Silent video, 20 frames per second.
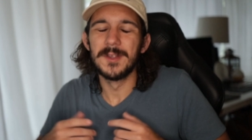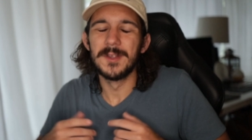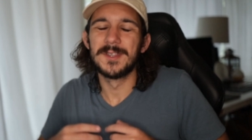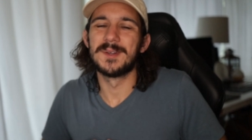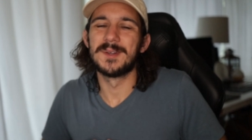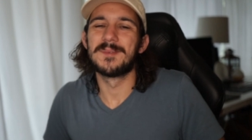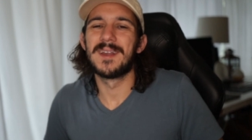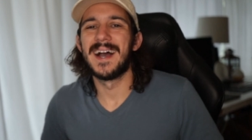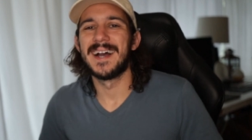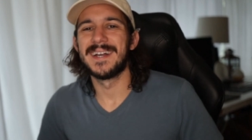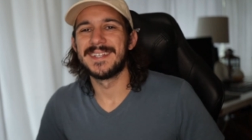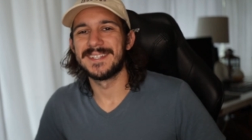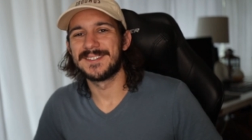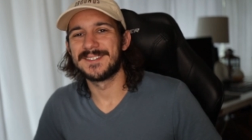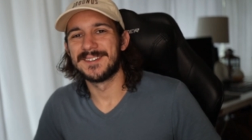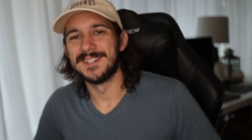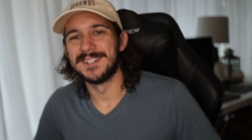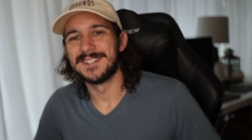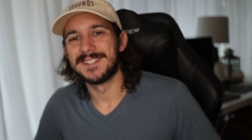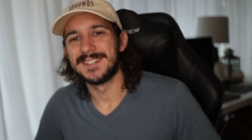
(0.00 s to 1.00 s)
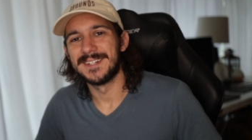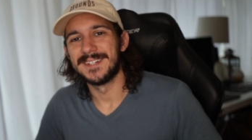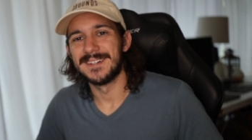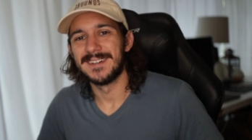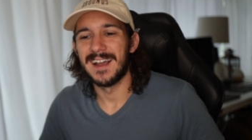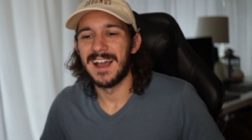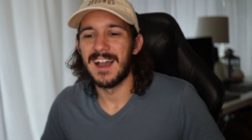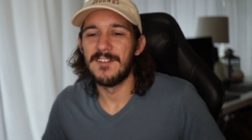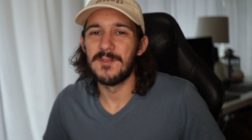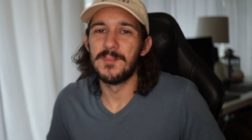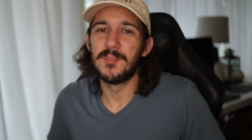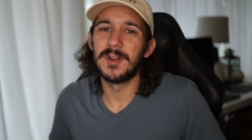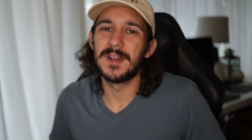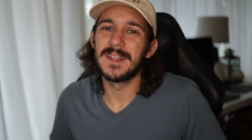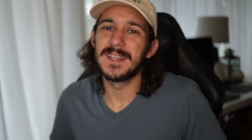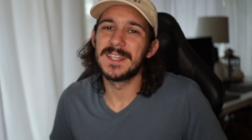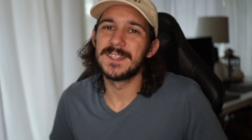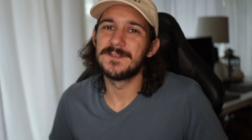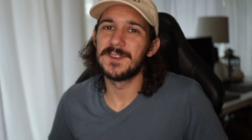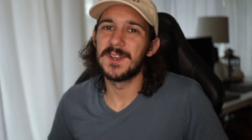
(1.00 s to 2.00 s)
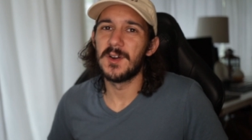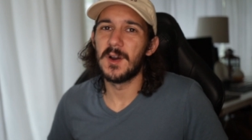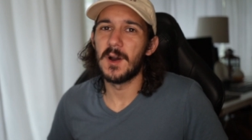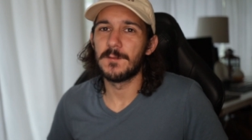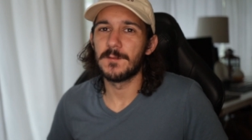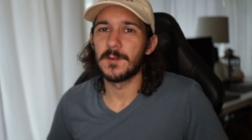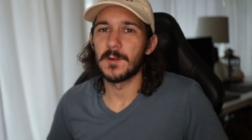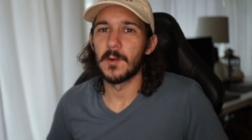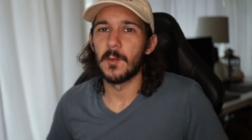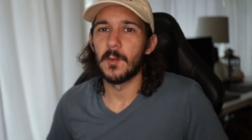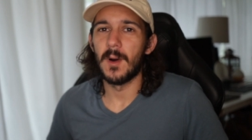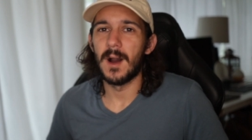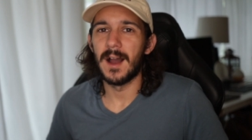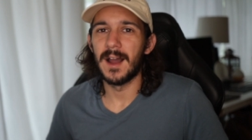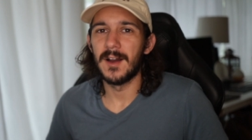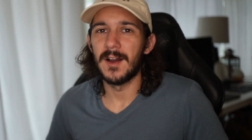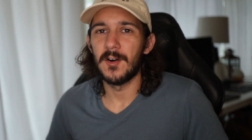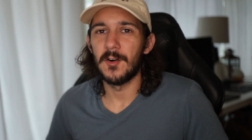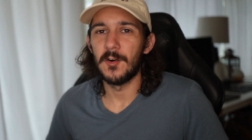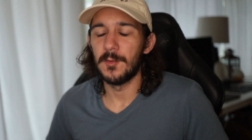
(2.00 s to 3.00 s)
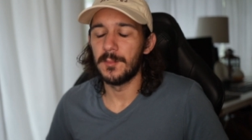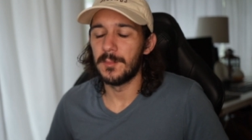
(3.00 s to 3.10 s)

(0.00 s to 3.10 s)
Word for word: What's up guys, it's Chris here. I've been putting this video off for a while,